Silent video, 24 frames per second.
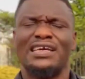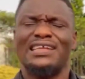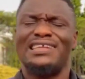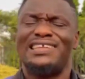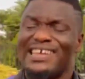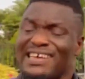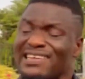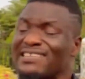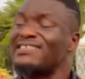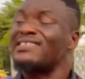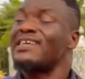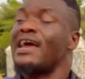
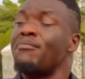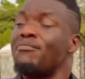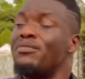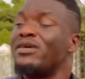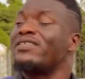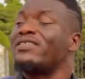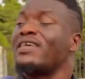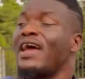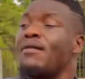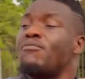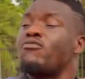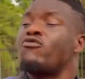This same
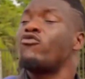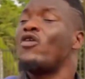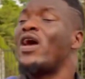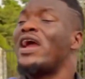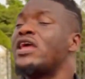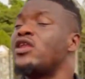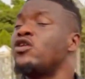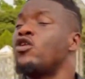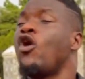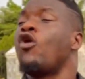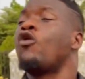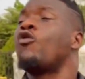Mr. Ibu, when
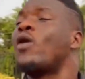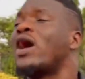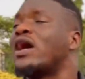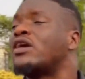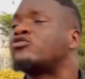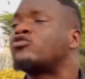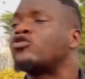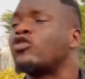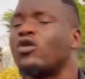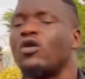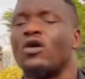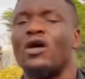you know where
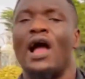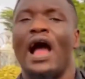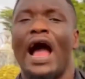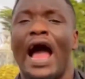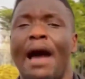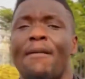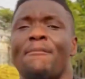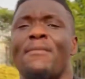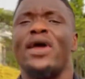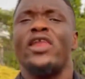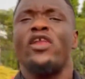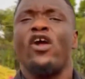so,
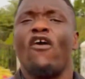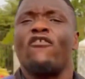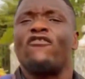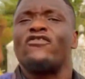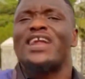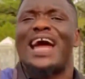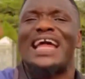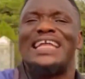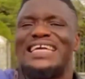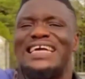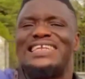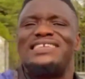how many of
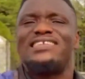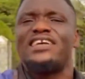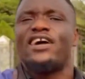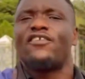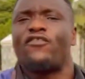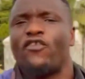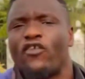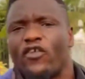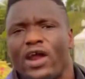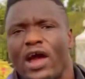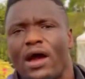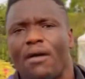them are there
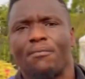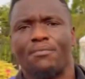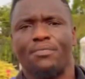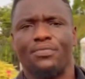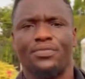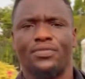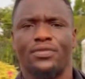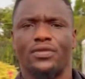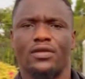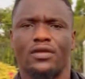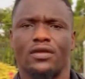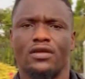for him?
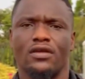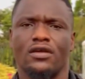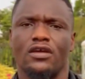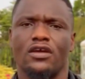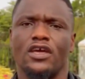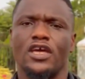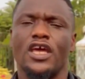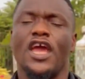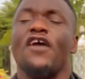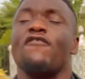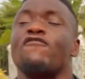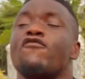
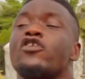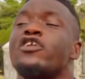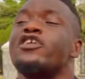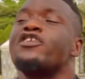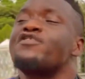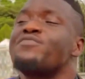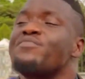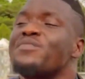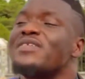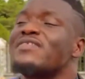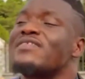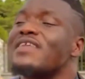Even
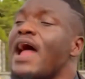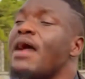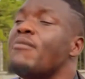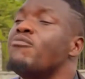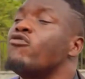this Mr.